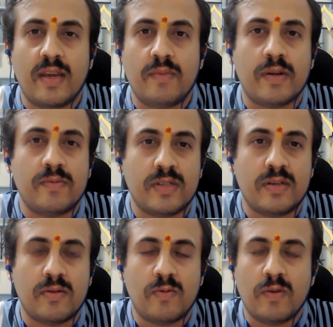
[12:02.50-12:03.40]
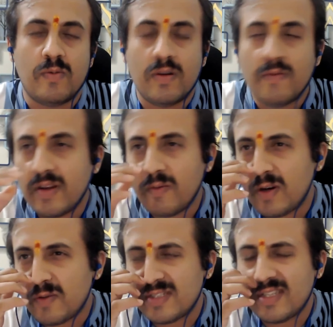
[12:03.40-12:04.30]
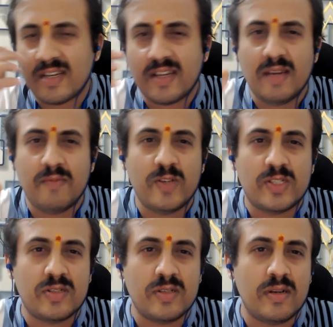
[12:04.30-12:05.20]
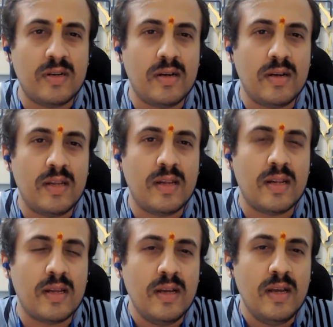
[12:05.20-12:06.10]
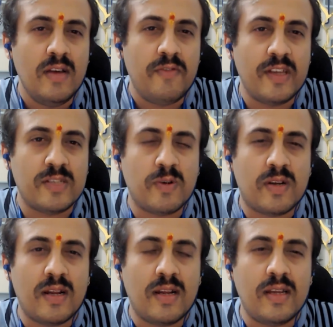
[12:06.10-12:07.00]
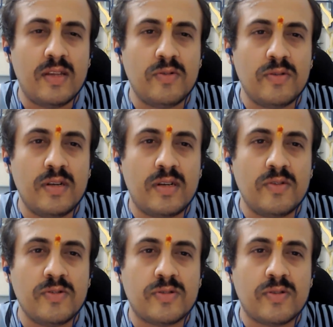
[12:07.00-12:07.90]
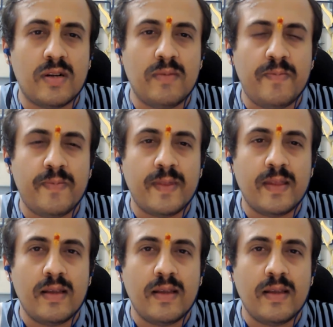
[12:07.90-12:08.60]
game comes into what was that game which in Facebook earlier it used to come.